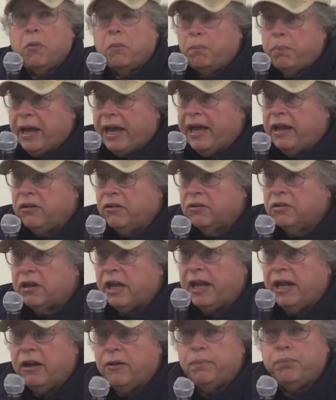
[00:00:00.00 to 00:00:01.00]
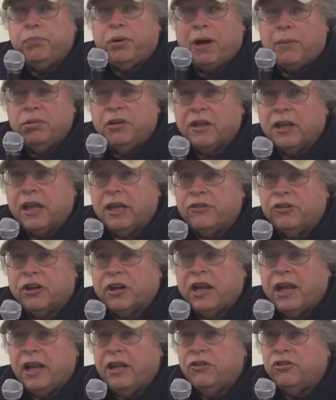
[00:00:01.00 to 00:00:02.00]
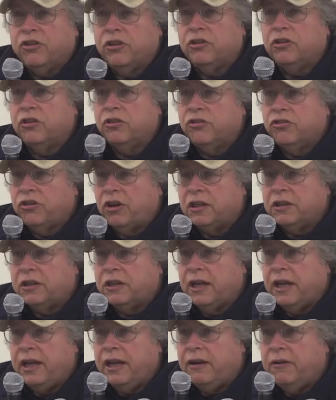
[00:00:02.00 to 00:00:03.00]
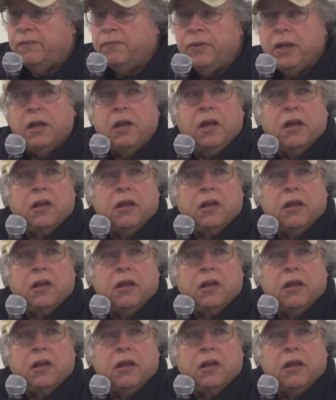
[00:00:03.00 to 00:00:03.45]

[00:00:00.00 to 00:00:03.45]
batter down public education, to shut down,